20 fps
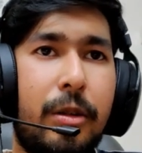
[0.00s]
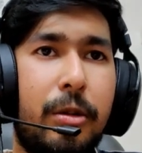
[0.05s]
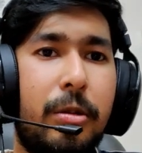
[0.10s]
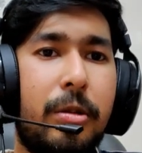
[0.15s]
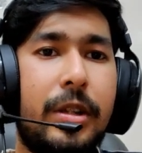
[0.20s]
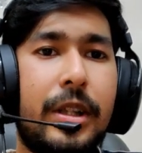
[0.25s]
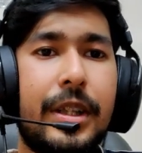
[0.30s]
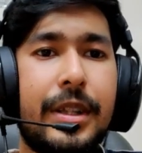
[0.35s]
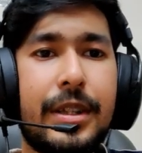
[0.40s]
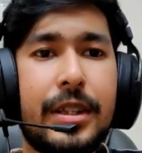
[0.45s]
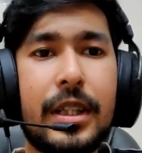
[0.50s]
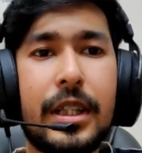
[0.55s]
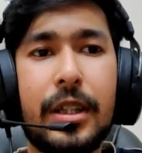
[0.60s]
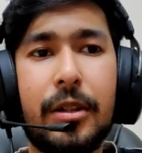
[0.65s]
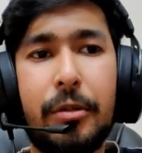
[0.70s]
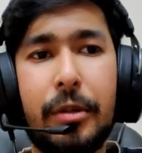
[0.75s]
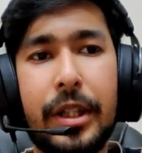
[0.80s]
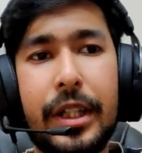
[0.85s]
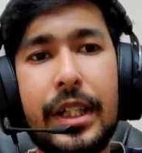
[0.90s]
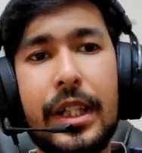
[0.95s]
Togekiss
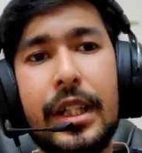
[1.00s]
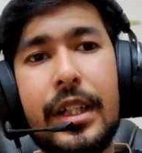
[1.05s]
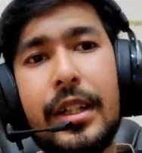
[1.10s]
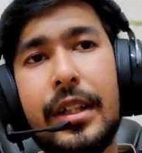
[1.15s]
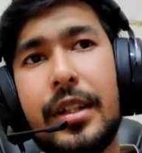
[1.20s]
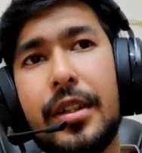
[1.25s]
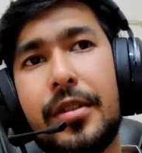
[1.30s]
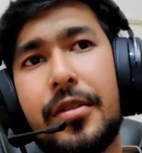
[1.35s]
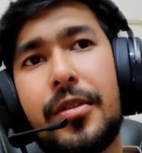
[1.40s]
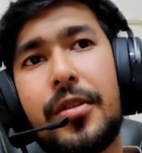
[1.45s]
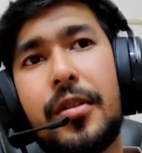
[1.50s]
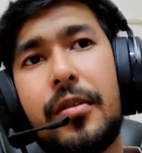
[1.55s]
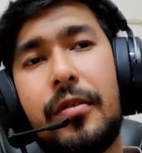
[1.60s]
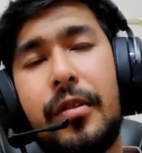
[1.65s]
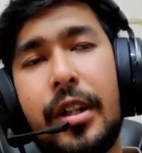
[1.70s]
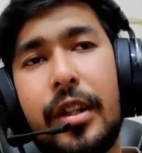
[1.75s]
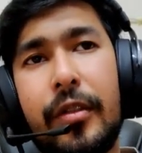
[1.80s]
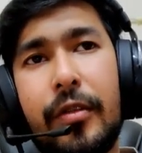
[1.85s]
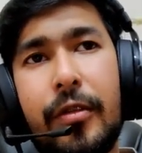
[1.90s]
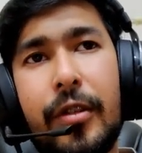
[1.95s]
in Great League is
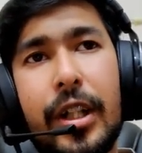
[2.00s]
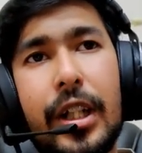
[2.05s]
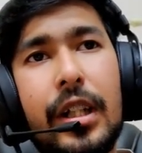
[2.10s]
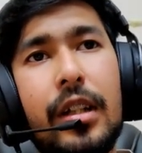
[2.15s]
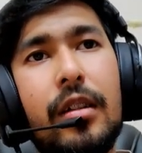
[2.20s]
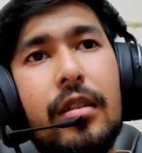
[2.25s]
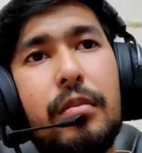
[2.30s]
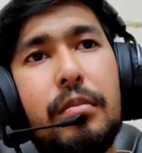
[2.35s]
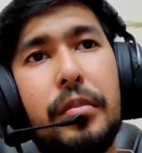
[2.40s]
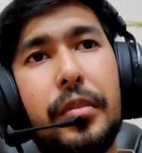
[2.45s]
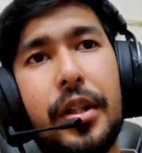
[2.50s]
very frail,